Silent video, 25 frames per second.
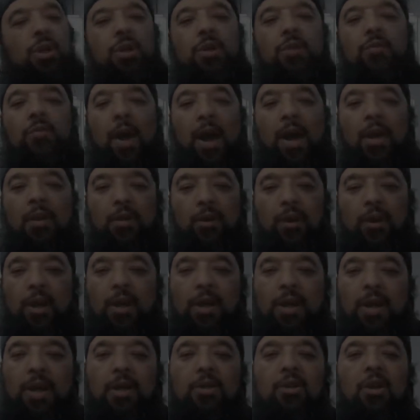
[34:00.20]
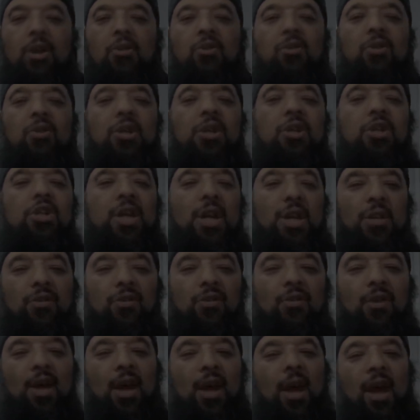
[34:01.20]
when in fact they're connecting to the
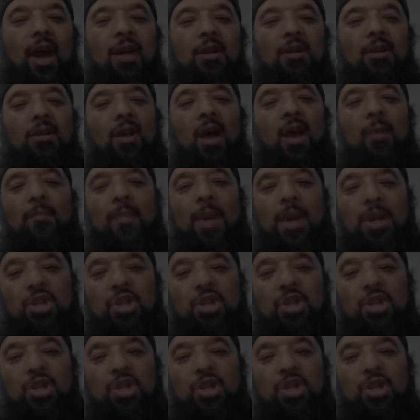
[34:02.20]
jinns. And Allah